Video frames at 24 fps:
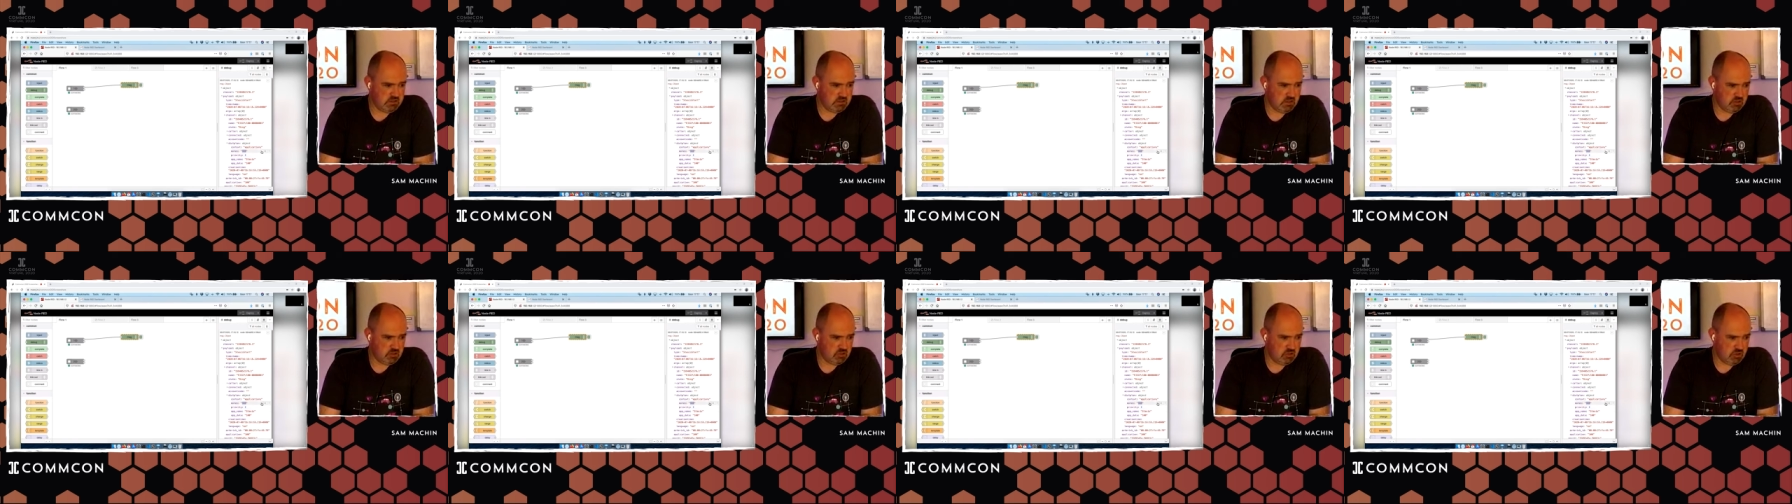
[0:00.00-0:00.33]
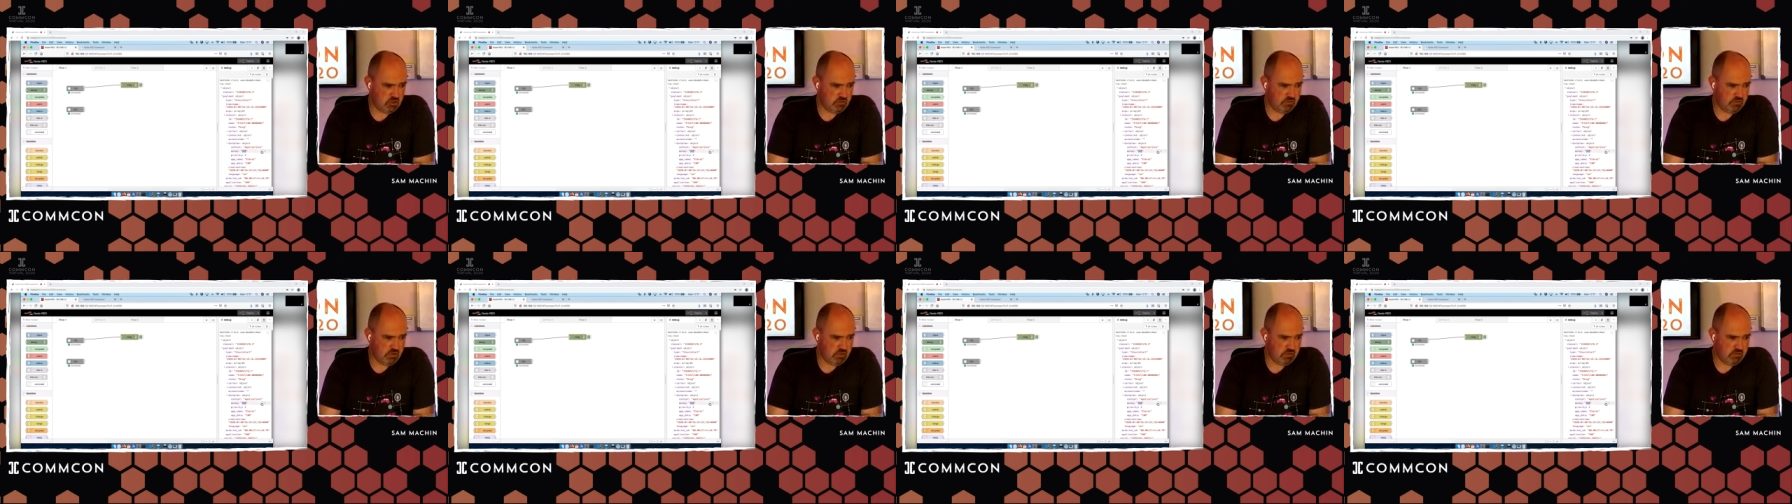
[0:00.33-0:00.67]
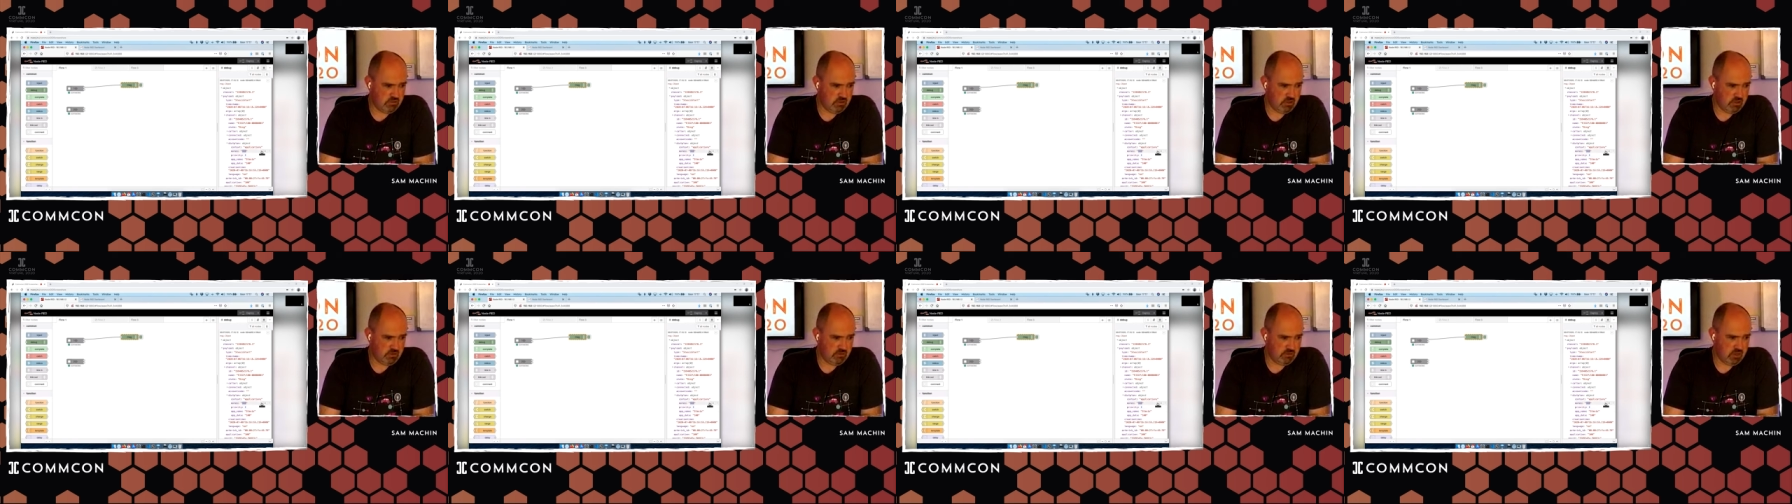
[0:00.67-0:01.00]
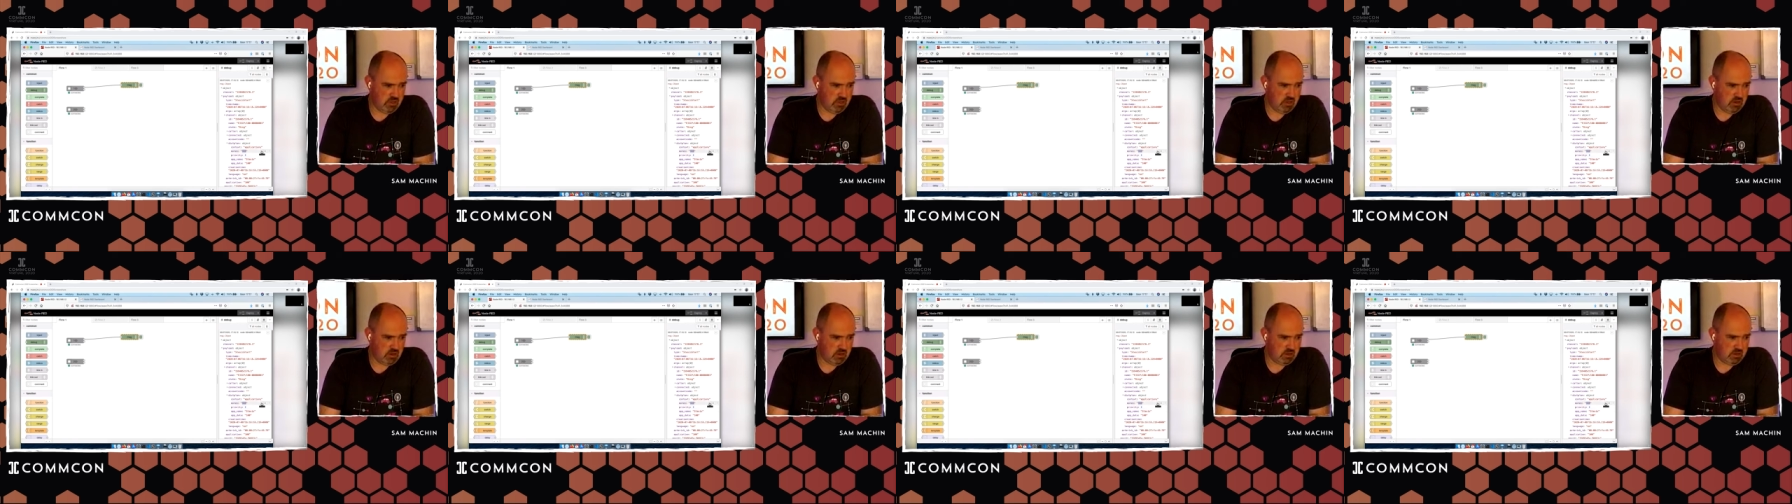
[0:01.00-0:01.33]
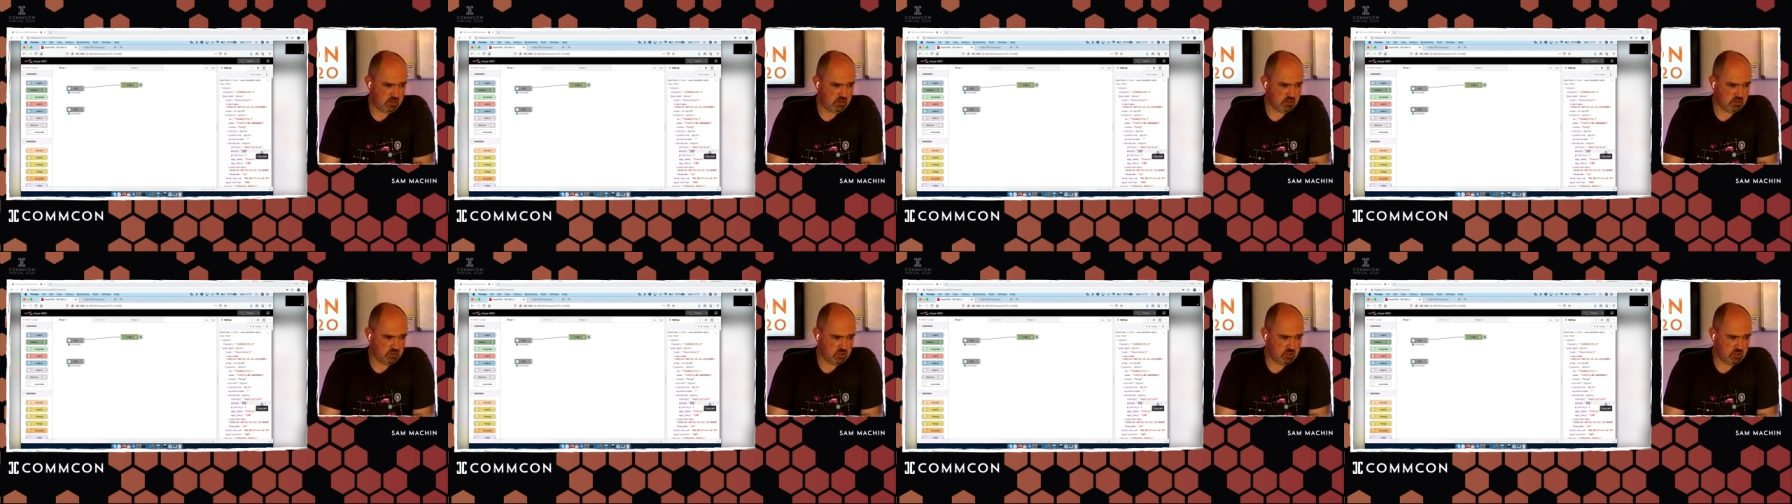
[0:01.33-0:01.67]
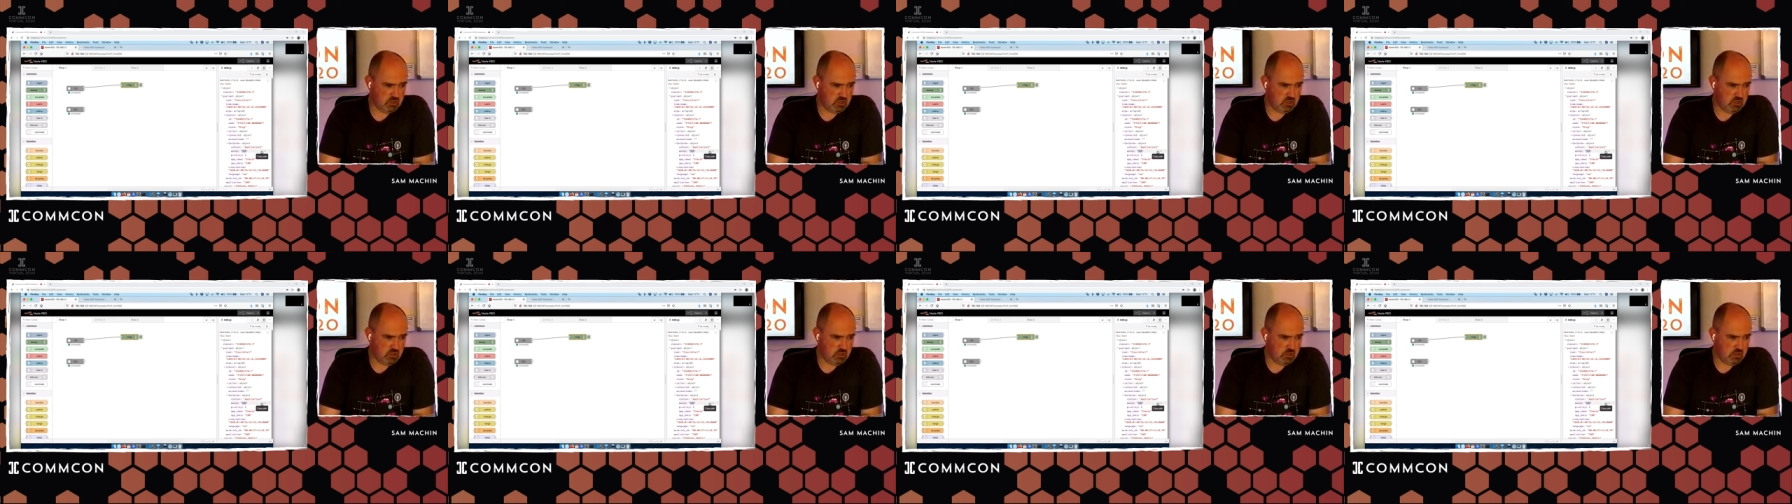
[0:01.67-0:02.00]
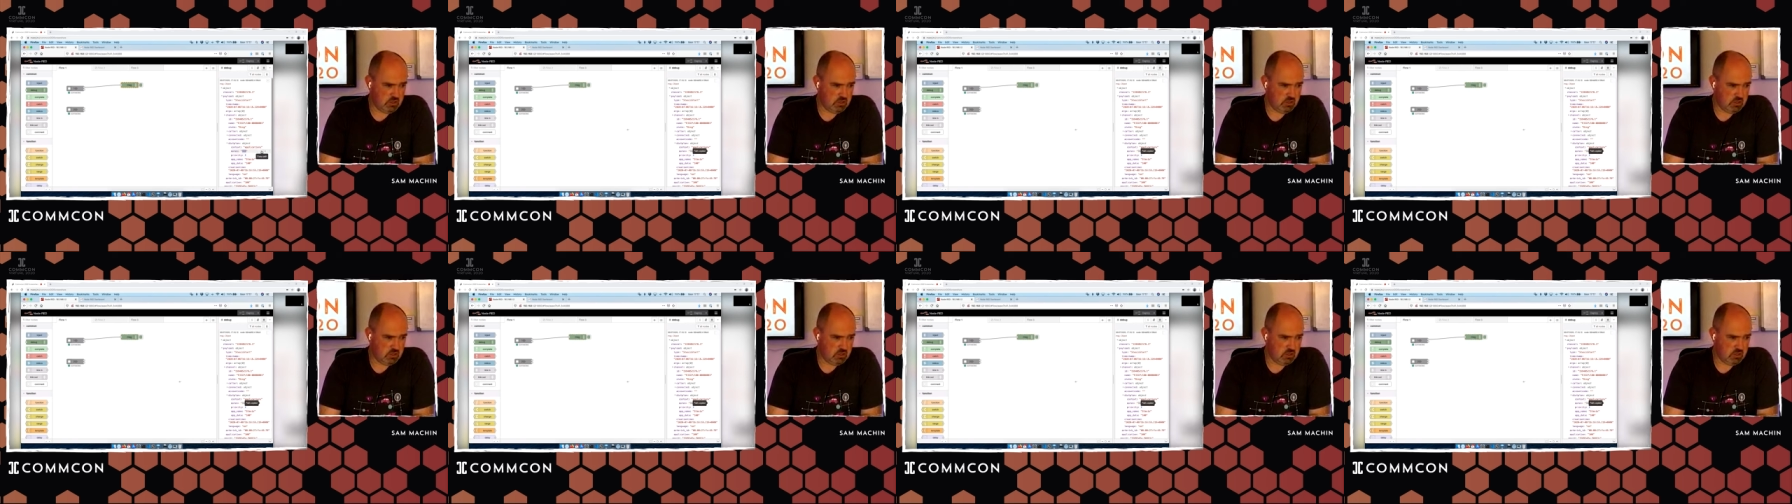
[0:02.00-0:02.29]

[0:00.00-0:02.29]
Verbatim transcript: extension 333. I can actually